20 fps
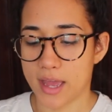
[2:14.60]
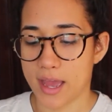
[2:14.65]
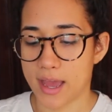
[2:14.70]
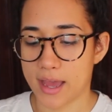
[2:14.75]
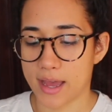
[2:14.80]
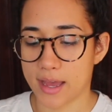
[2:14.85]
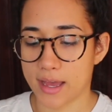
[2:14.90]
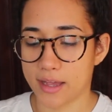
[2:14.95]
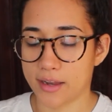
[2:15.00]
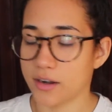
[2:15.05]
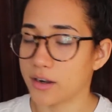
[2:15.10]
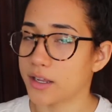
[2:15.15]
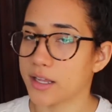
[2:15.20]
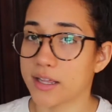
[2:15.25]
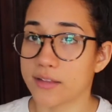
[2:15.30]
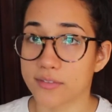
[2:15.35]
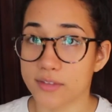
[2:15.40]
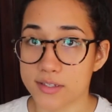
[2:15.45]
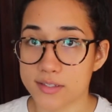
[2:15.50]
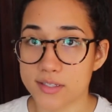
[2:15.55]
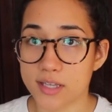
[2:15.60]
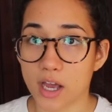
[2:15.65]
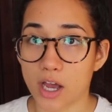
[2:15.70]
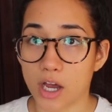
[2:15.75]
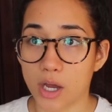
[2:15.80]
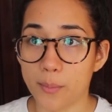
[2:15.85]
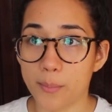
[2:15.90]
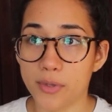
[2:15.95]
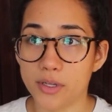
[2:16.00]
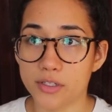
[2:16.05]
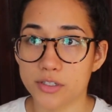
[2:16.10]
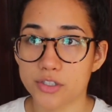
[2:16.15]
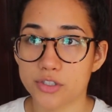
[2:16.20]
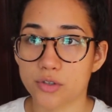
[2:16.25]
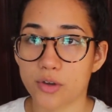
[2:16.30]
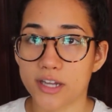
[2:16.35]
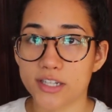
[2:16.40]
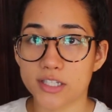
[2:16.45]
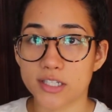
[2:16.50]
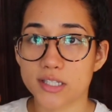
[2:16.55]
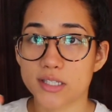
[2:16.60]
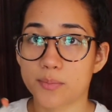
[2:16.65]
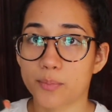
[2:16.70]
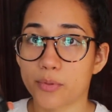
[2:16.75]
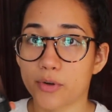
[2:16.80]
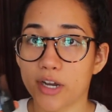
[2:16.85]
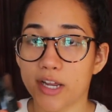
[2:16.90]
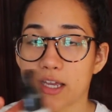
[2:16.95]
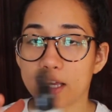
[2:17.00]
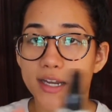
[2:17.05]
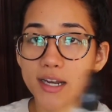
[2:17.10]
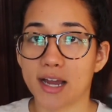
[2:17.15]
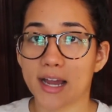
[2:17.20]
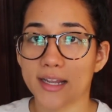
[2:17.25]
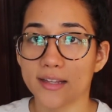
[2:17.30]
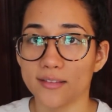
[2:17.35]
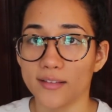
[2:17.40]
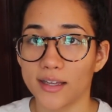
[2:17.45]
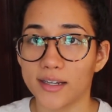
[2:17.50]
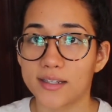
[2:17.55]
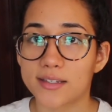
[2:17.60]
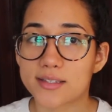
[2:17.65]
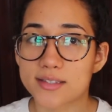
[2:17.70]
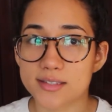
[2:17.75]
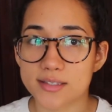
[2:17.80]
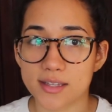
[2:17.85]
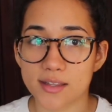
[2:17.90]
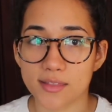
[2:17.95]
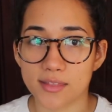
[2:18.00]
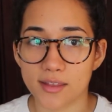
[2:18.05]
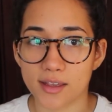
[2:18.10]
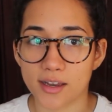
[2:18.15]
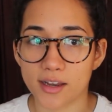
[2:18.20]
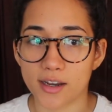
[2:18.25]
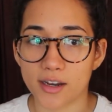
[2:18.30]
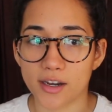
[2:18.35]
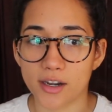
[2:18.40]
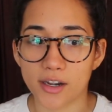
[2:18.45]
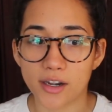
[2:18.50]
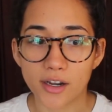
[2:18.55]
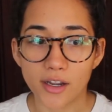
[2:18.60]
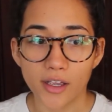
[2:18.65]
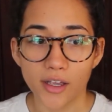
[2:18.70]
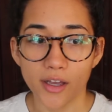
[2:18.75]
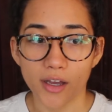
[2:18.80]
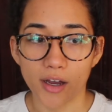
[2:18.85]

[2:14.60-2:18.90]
and in the tub. So I just spray it, I let it sit there.